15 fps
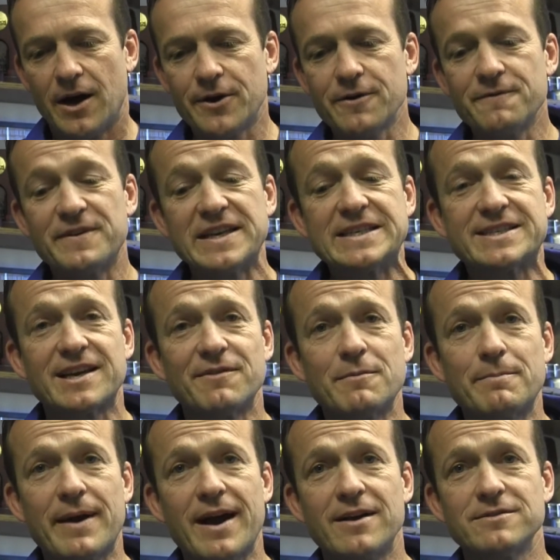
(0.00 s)

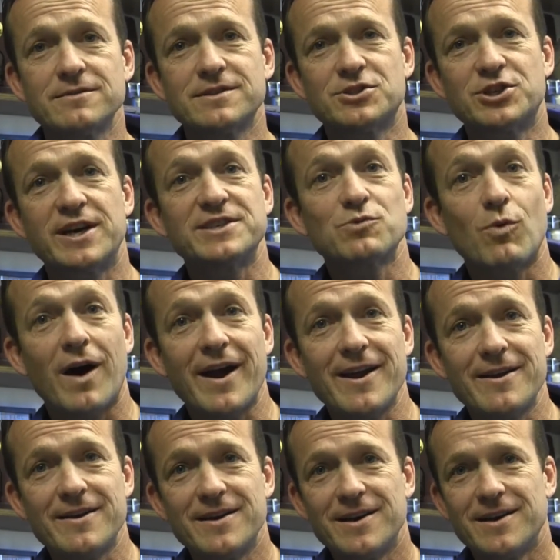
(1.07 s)
157 pounds, Chase
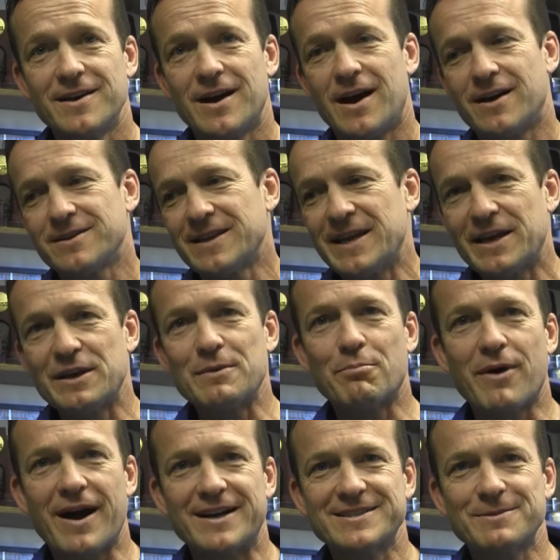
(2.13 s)
White. Uh, Lincoln,
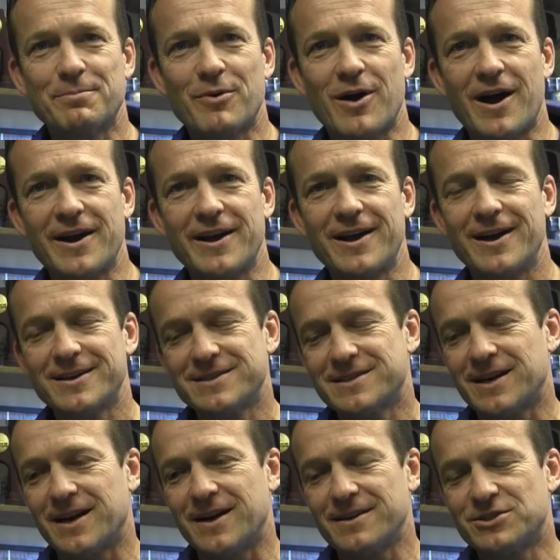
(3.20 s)
Nebraska product.
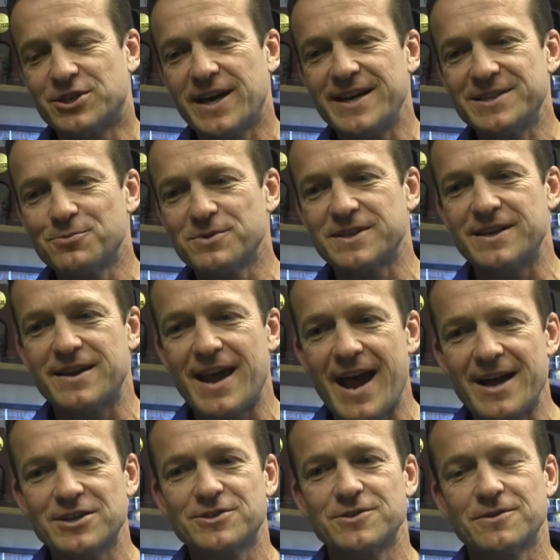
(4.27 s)
Uh, Chase was a
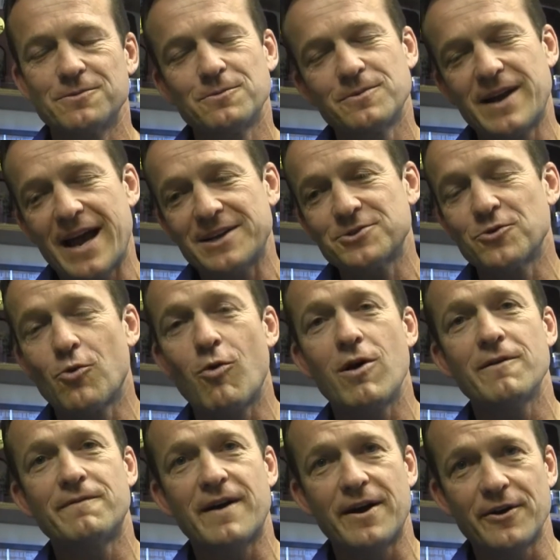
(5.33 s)
national national
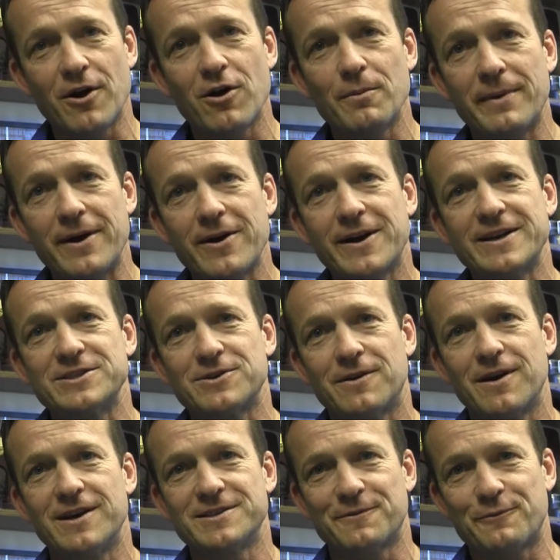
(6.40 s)
qualifier and All-American as
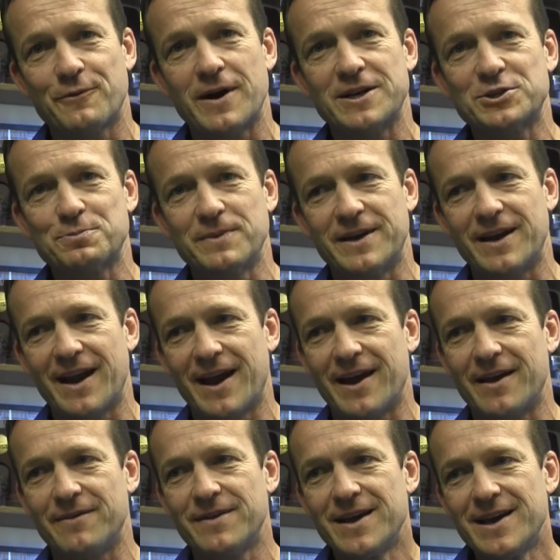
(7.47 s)
a, as a freshman,
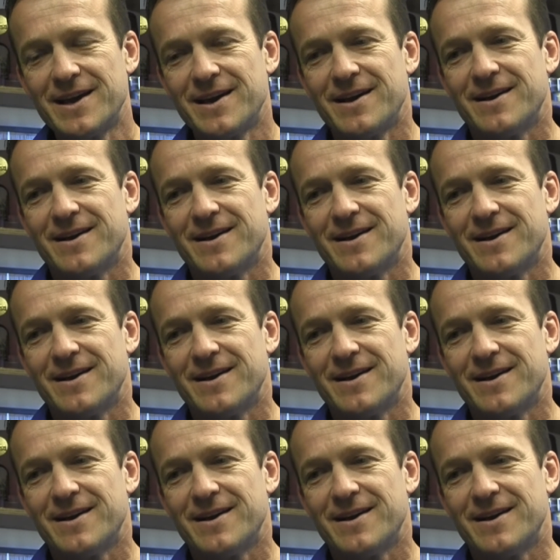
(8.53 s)
and